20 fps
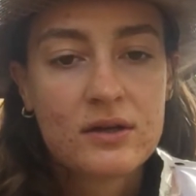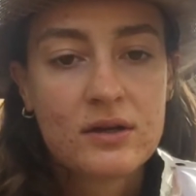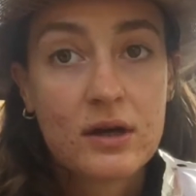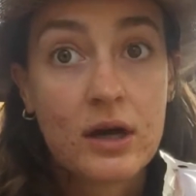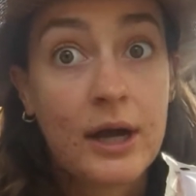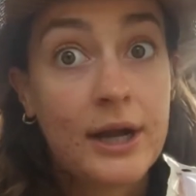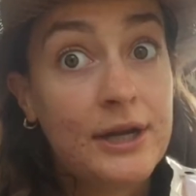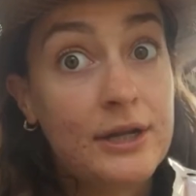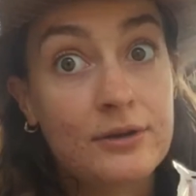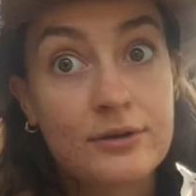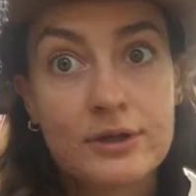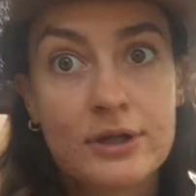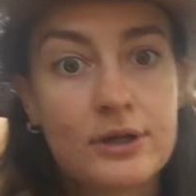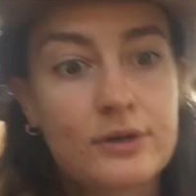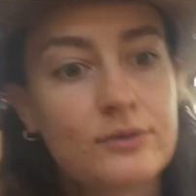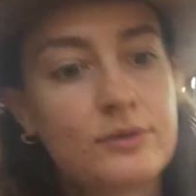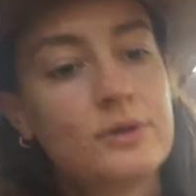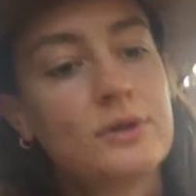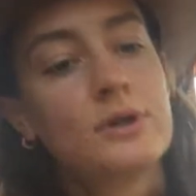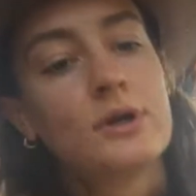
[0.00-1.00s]
I don't know.
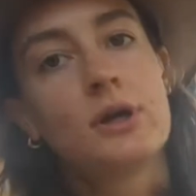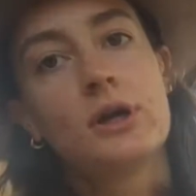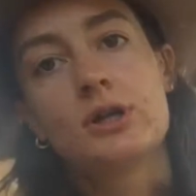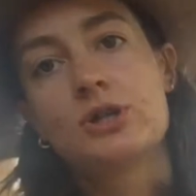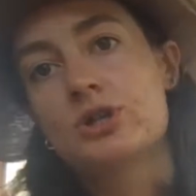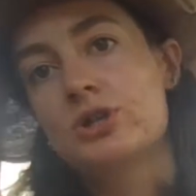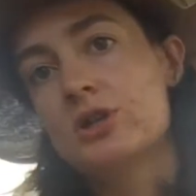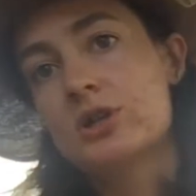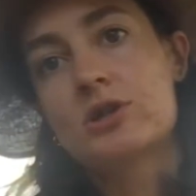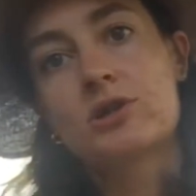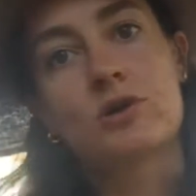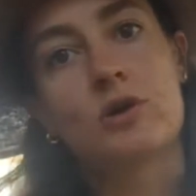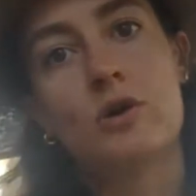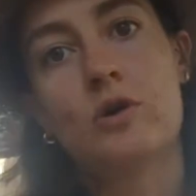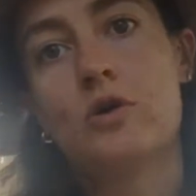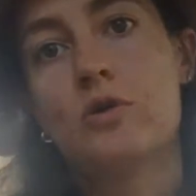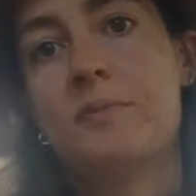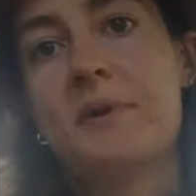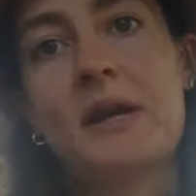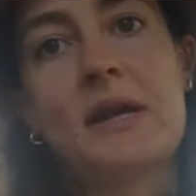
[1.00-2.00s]
It's just a
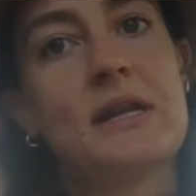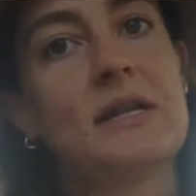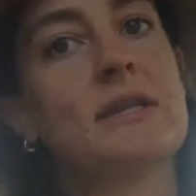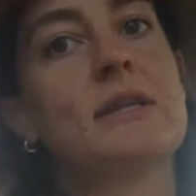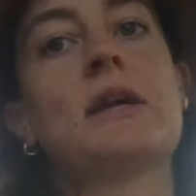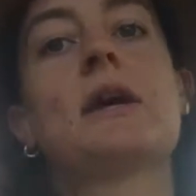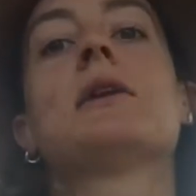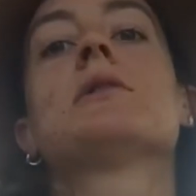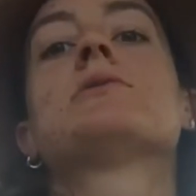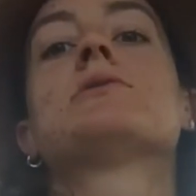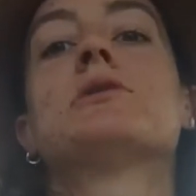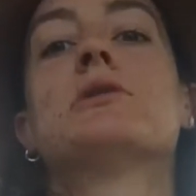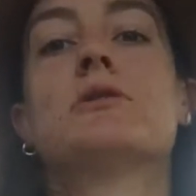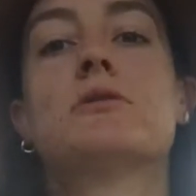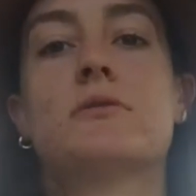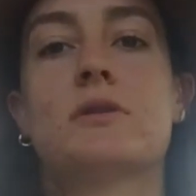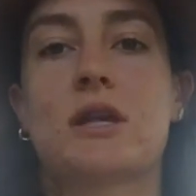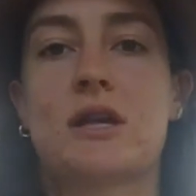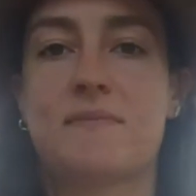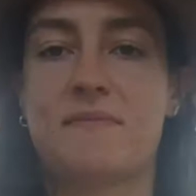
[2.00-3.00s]
whole pain in the ass, you know
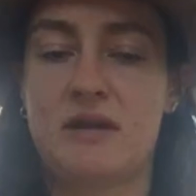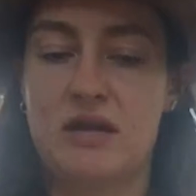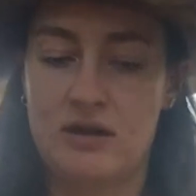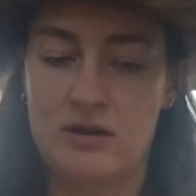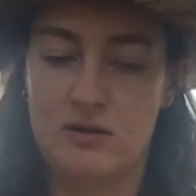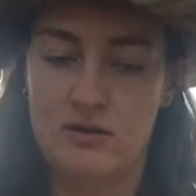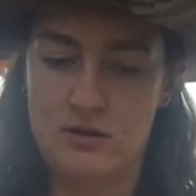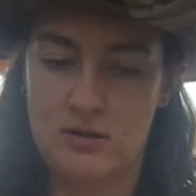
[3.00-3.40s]
what I mean?